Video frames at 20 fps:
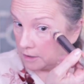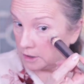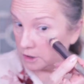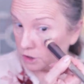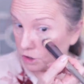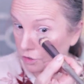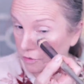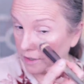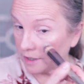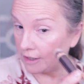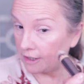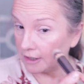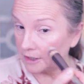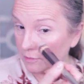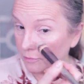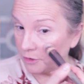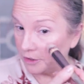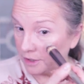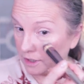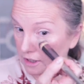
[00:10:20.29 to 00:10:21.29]
I'm going to try
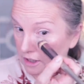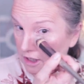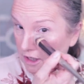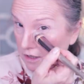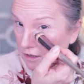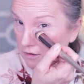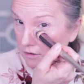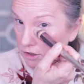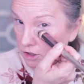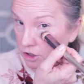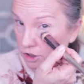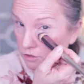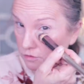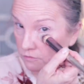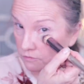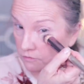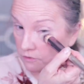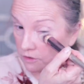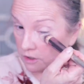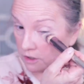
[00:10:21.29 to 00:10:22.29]
not to bring it down
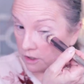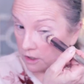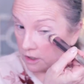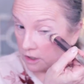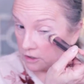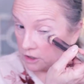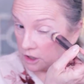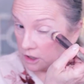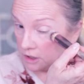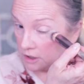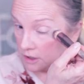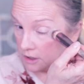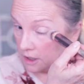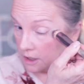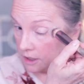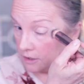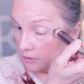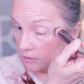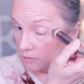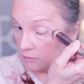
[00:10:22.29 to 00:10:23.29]
too far, just
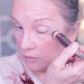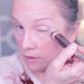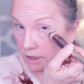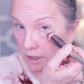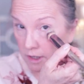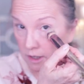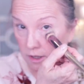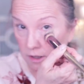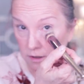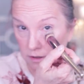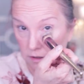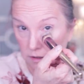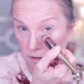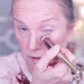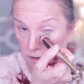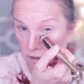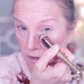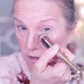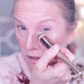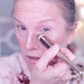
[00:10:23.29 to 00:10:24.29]
kind of right,
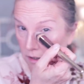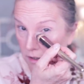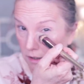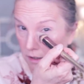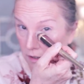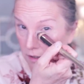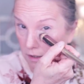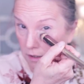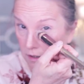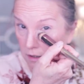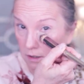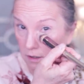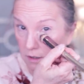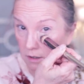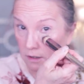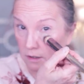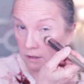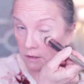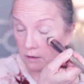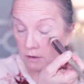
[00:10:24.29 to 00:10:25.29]

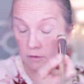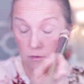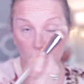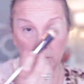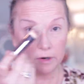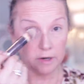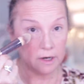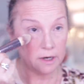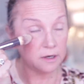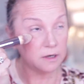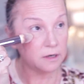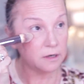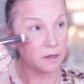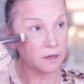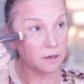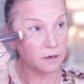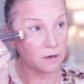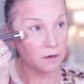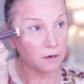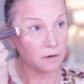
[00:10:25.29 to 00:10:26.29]
right in
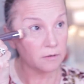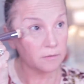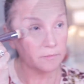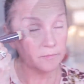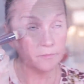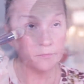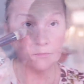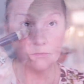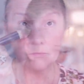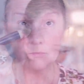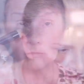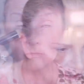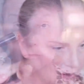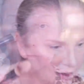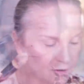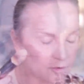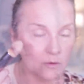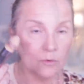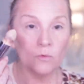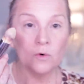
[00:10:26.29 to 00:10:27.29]
here. And
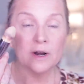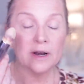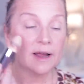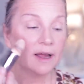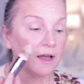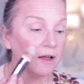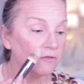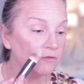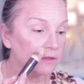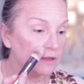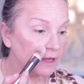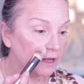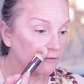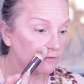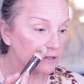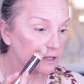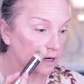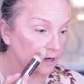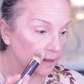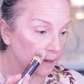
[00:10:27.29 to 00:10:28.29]
then what I have
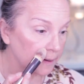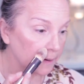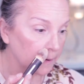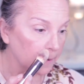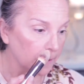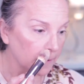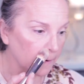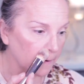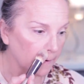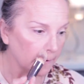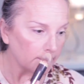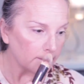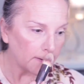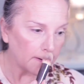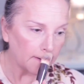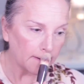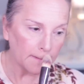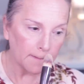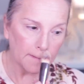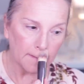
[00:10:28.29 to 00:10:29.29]
left on here, I'm
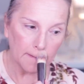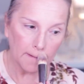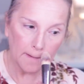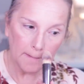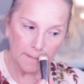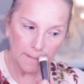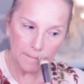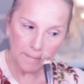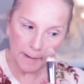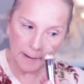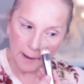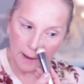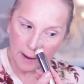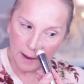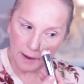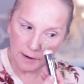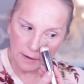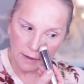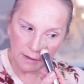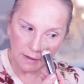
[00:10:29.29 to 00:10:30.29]
gonna kind of
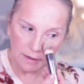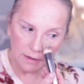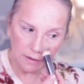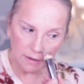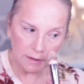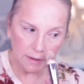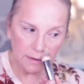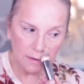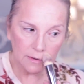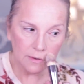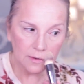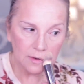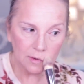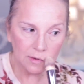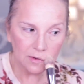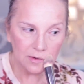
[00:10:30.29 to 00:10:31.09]
pat in